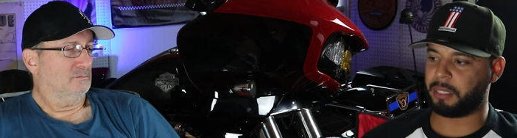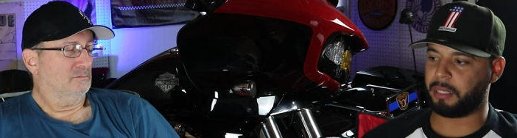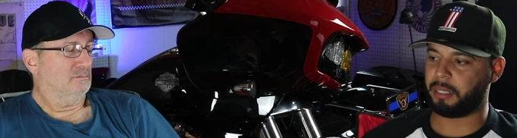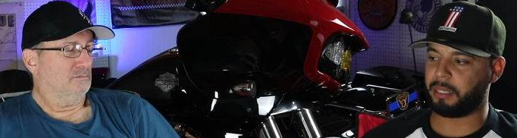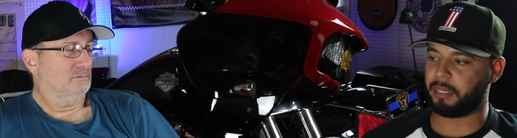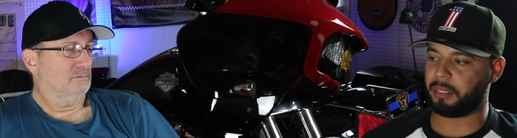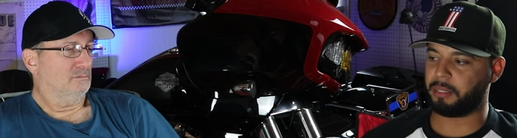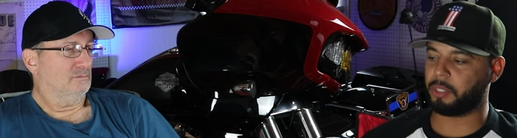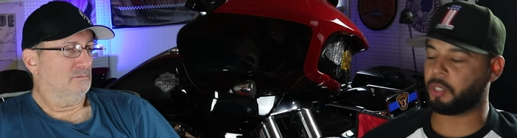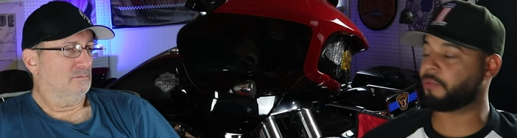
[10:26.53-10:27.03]

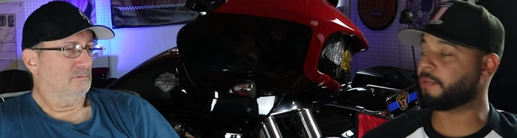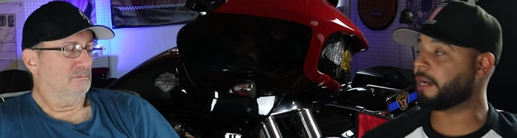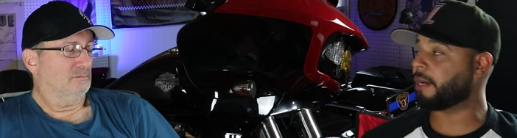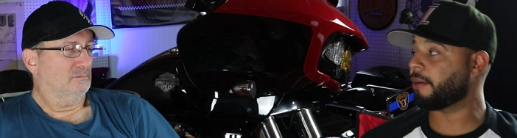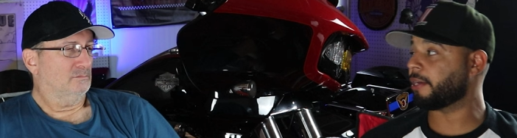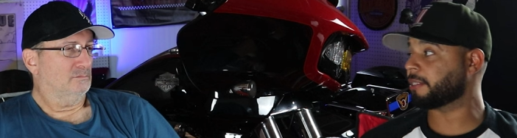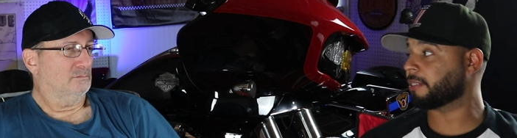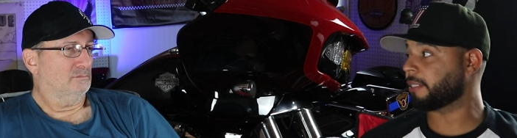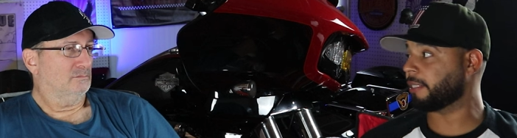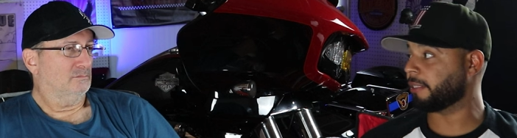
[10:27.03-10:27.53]
Speaker 1: uh,
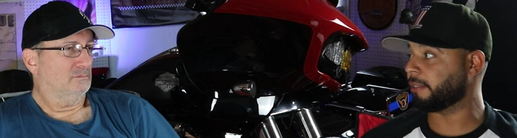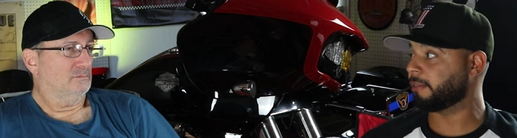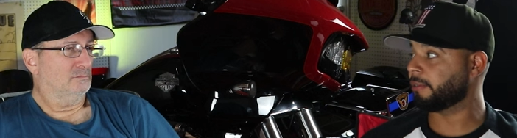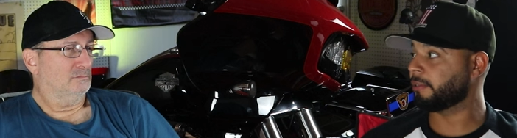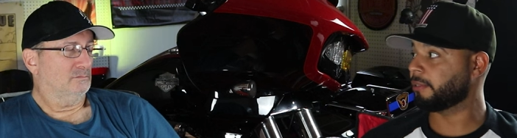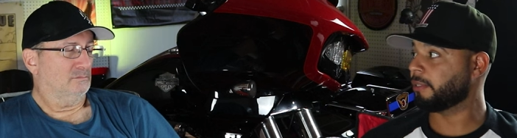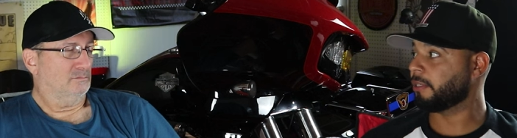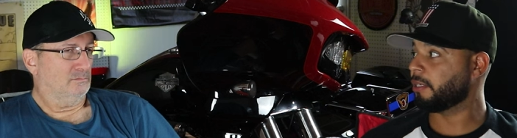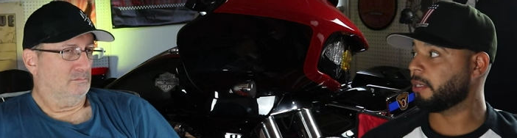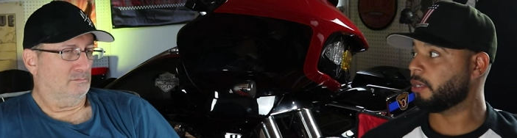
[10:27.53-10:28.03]
lowrider ST,
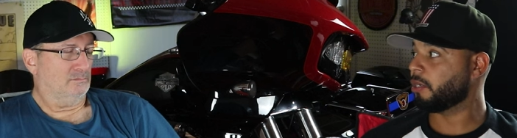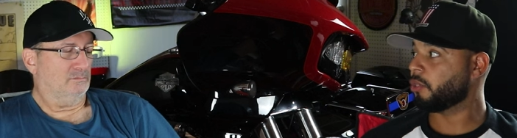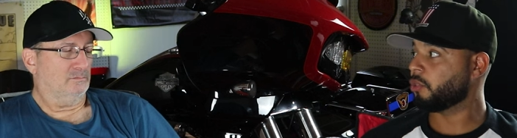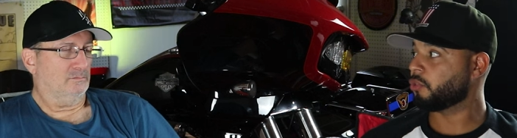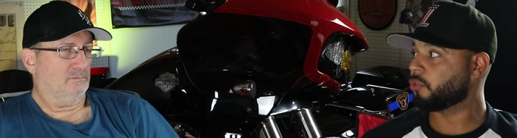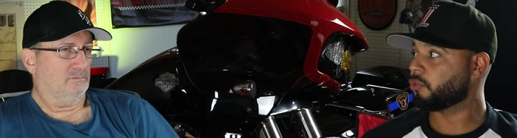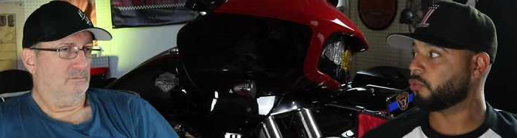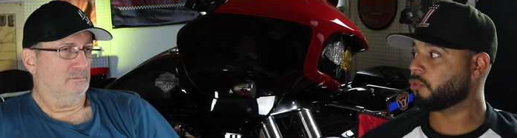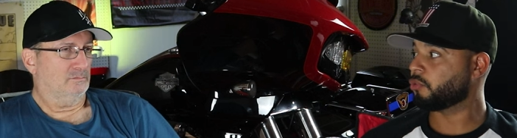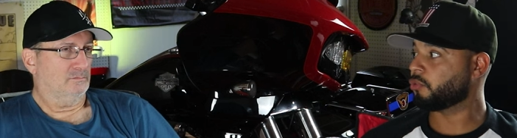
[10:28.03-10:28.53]

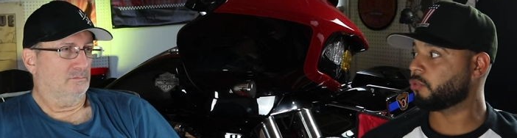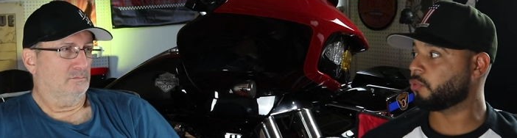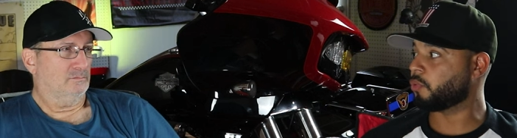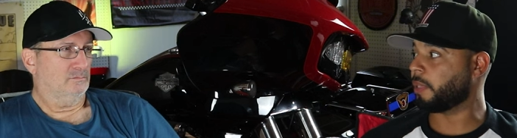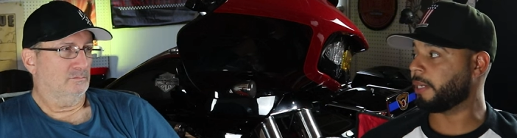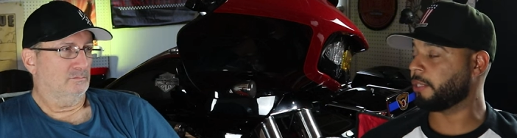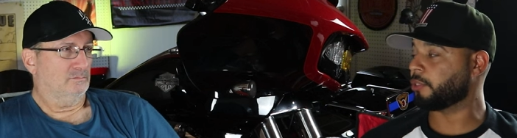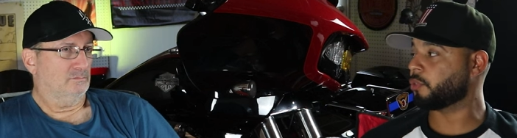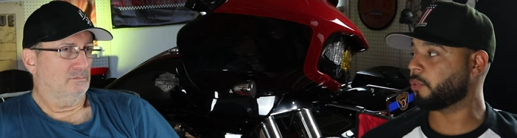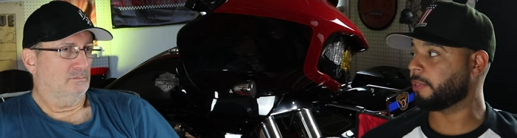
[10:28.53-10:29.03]
mm-hmm.
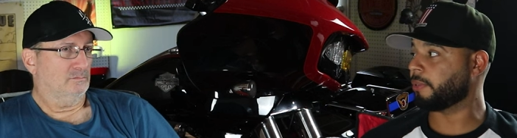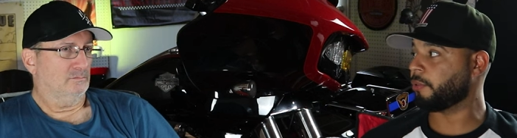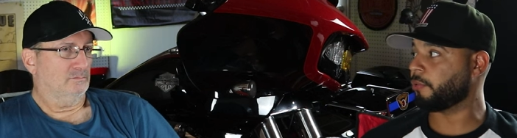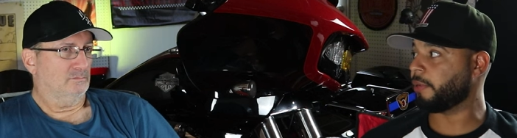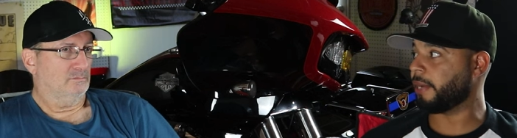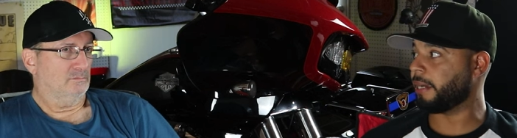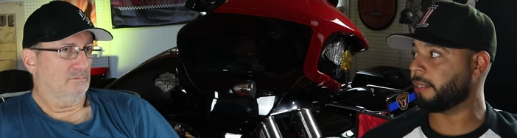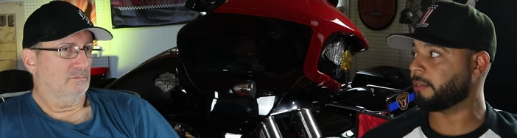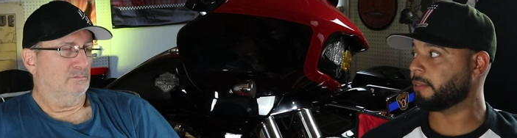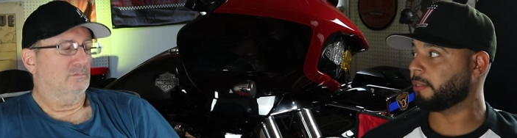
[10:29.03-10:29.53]
twenty-two
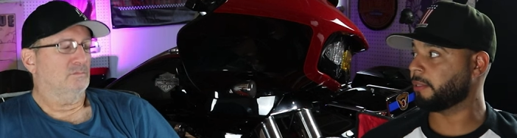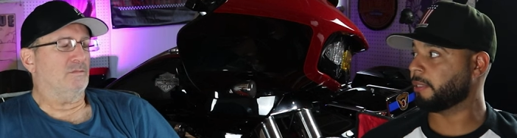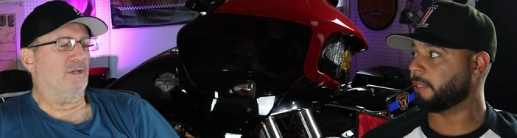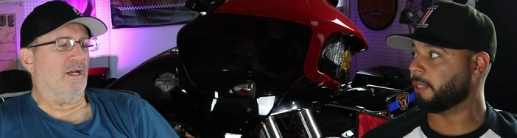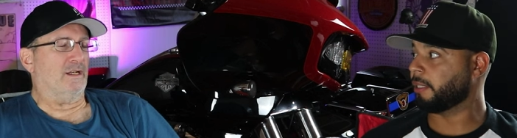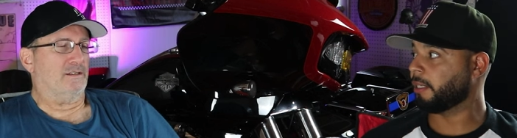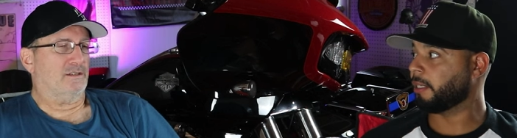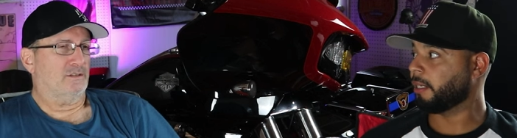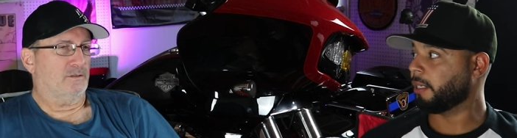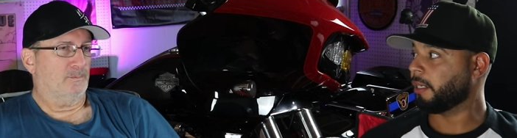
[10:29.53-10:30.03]
grand.
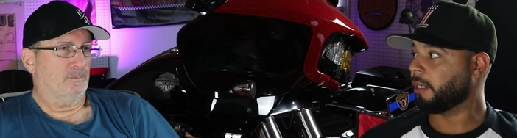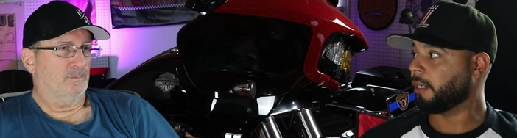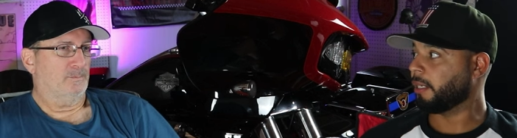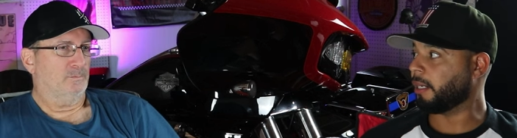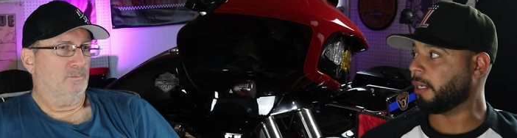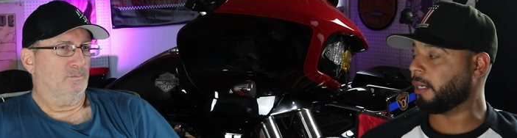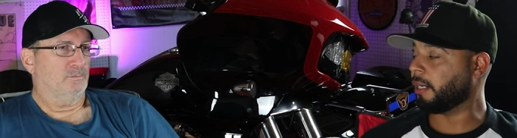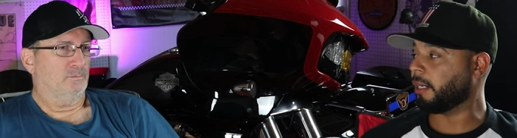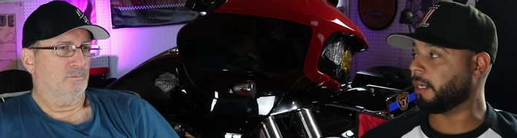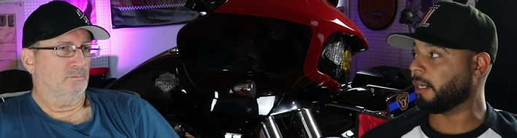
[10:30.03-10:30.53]
Yes.
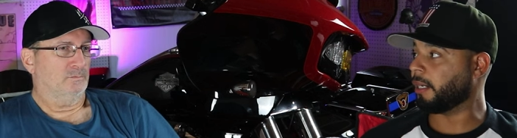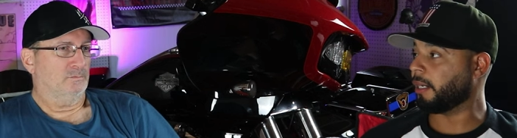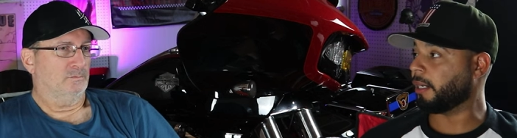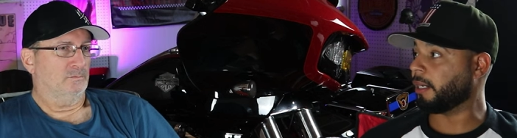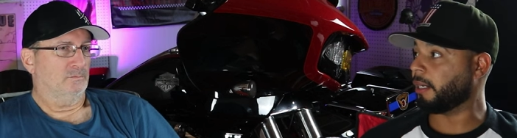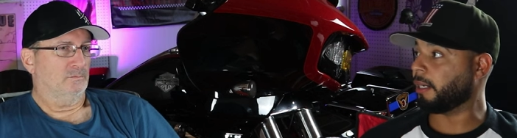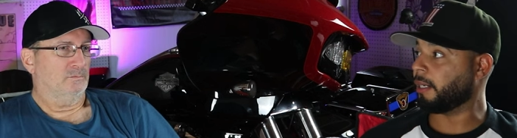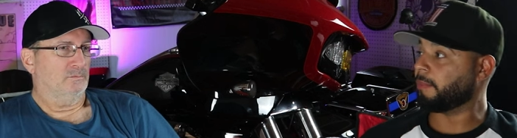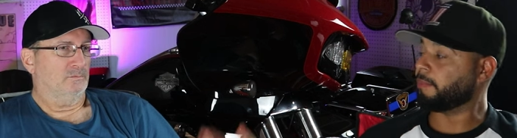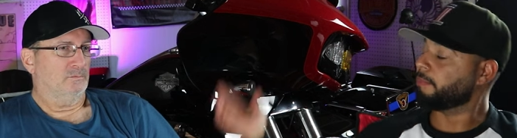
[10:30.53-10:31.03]

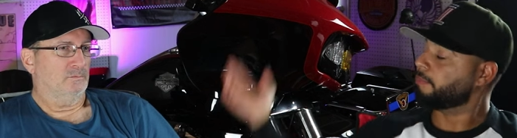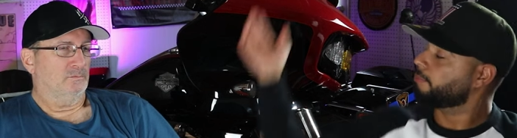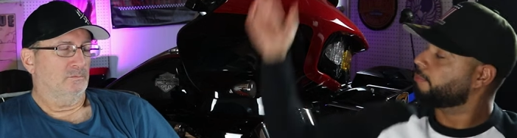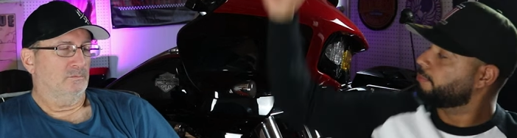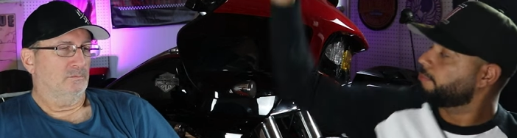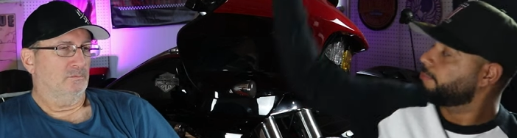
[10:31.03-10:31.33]
Uh,